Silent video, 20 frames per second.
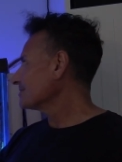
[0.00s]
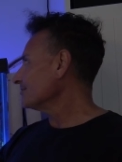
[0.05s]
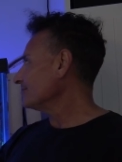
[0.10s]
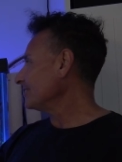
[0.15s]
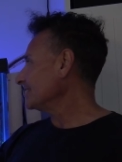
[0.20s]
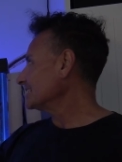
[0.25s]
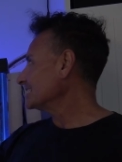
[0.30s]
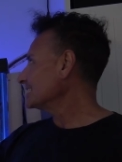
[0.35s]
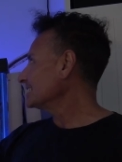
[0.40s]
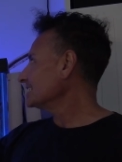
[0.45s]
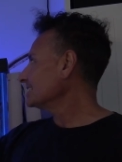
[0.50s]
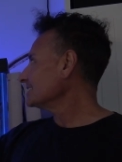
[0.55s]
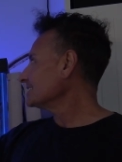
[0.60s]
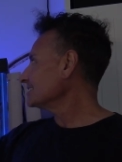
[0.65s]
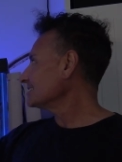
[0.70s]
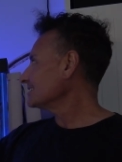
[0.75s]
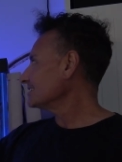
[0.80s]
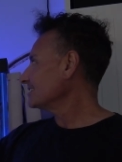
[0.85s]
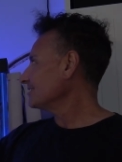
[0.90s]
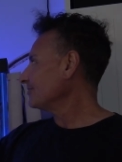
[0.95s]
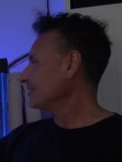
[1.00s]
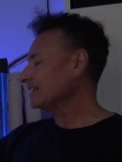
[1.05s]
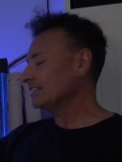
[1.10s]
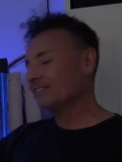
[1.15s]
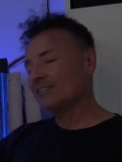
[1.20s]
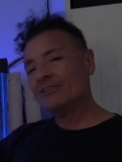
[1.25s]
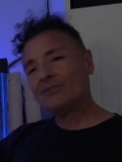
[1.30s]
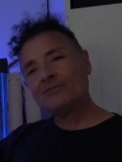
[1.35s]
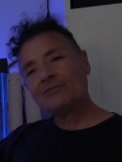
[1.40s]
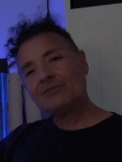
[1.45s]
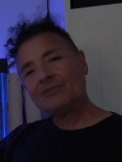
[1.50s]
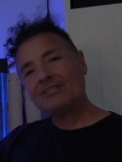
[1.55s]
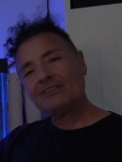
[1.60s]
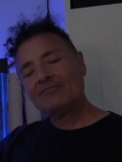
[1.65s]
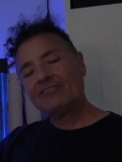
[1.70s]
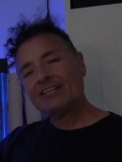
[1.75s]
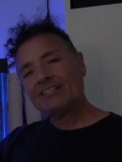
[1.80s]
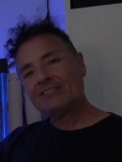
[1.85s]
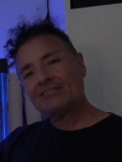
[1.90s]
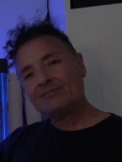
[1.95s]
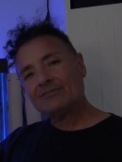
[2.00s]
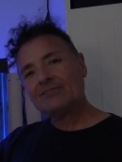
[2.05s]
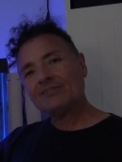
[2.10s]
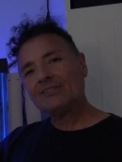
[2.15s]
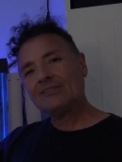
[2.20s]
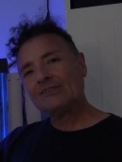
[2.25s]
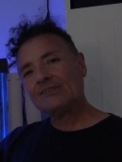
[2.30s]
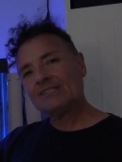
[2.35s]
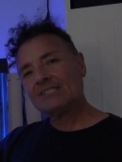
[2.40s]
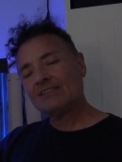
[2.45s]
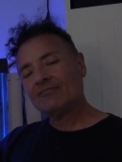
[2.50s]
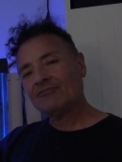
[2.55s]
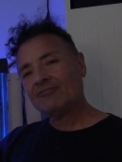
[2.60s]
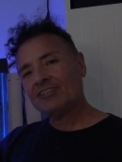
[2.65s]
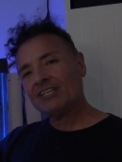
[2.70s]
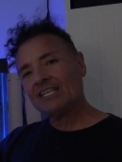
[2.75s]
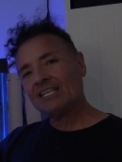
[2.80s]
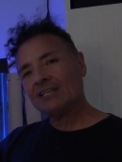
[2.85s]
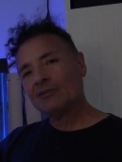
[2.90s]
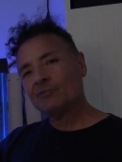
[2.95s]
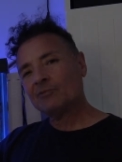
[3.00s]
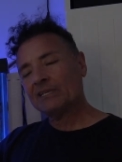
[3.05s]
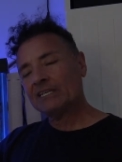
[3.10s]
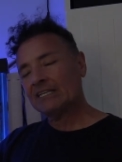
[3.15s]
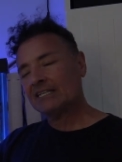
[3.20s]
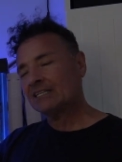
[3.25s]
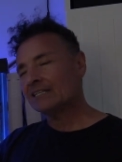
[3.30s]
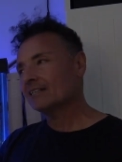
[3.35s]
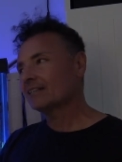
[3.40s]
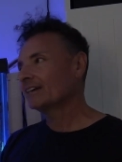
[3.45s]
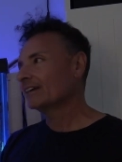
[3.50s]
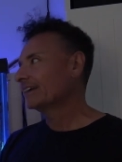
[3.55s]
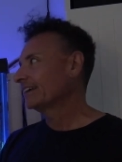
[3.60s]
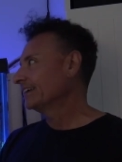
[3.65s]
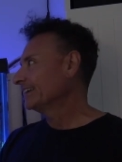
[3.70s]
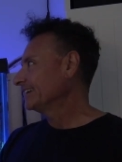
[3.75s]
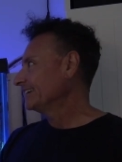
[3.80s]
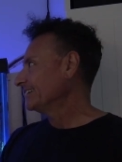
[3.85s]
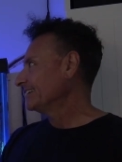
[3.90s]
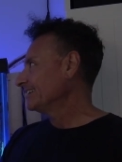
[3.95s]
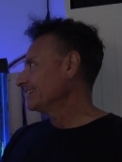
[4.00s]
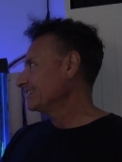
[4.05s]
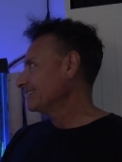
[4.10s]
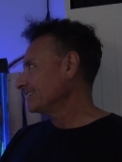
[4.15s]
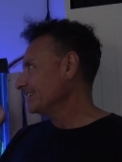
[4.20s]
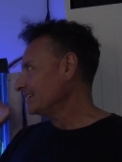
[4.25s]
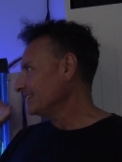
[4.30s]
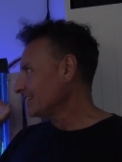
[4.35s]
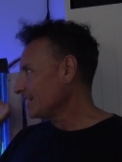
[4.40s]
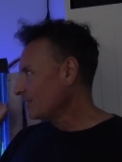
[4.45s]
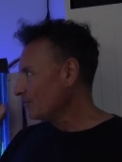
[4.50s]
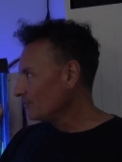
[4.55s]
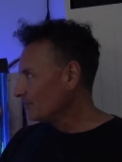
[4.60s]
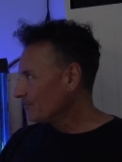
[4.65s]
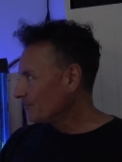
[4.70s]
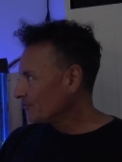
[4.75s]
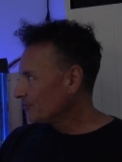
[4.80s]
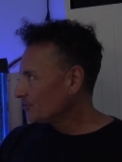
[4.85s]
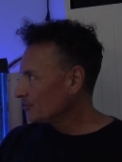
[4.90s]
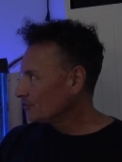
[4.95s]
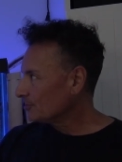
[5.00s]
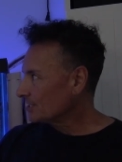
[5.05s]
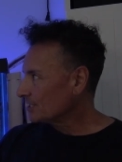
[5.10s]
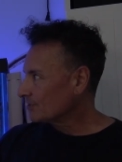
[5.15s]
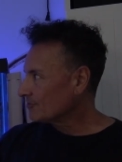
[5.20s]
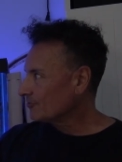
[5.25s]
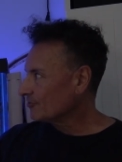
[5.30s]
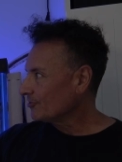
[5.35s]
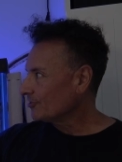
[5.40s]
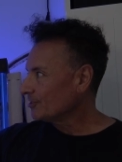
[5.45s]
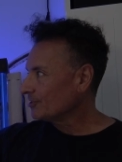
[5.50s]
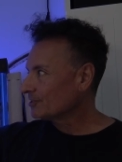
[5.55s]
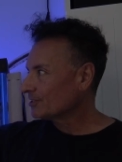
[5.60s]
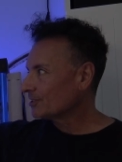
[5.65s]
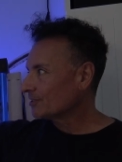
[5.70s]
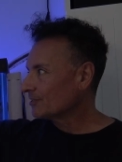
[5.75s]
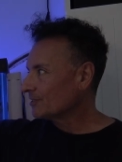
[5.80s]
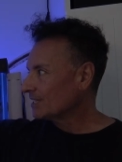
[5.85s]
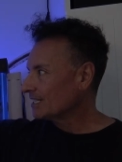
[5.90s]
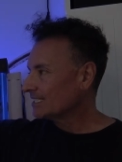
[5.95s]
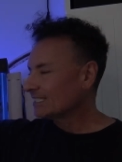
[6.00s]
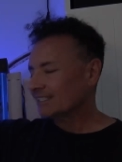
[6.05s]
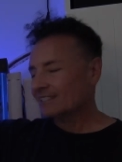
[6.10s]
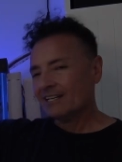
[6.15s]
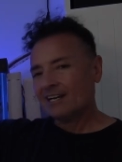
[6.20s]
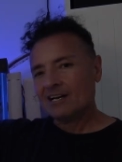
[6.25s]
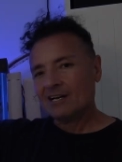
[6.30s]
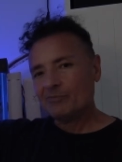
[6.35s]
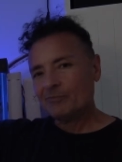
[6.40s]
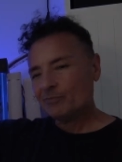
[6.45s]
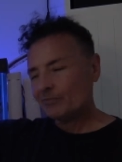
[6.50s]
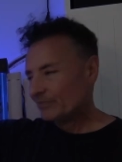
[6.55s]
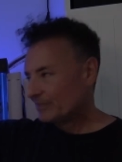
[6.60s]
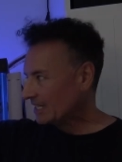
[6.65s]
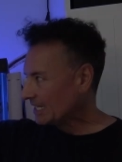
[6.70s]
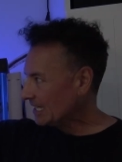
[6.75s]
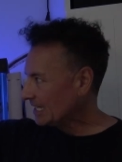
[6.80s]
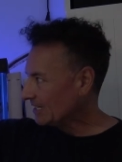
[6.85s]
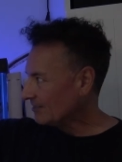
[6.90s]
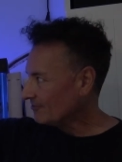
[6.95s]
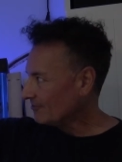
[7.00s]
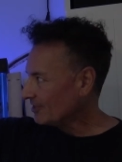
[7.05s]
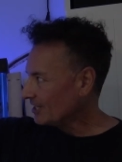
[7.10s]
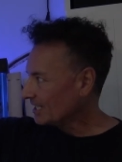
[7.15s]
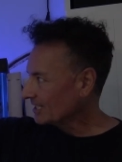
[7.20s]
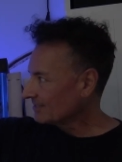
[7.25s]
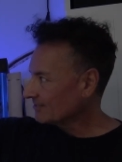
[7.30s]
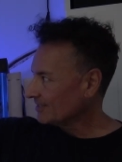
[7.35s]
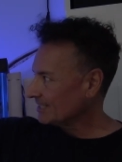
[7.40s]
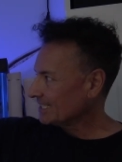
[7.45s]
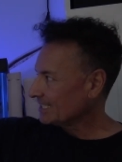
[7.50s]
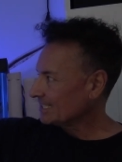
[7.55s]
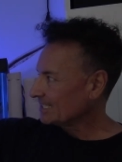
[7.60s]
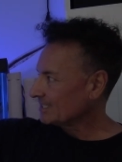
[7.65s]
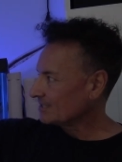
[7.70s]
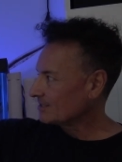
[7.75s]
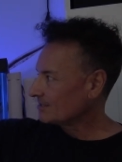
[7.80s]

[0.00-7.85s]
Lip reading: I don't use the feeding ring, then that food just floats across the top, and fox face